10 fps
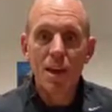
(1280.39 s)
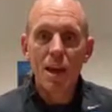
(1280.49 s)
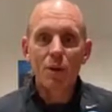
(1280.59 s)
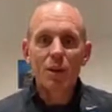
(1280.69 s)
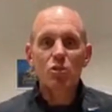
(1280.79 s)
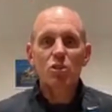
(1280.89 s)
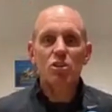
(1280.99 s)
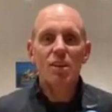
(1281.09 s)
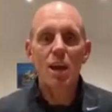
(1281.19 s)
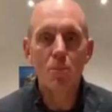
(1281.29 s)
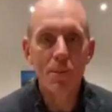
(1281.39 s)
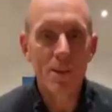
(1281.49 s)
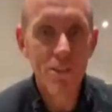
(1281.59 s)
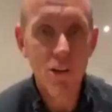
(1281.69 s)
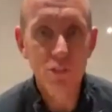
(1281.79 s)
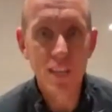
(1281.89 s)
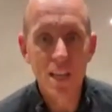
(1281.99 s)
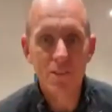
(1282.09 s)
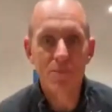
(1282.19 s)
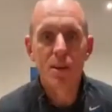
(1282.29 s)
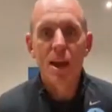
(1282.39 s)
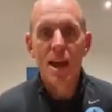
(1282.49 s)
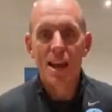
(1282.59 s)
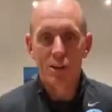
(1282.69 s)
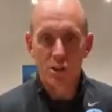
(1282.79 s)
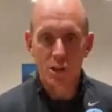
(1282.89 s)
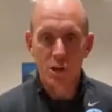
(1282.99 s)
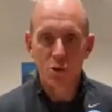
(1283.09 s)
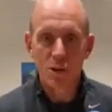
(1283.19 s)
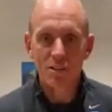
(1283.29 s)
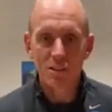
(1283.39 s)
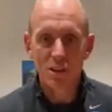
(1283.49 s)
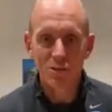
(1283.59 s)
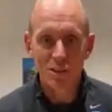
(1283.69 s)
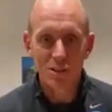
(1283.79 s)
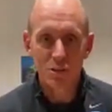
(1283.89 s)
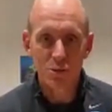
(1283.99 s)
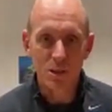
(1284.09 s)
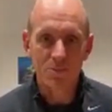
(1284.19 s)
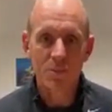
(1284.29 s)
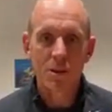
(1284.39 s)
and we can sort of just help ourselves out of it and lower ourselves into it.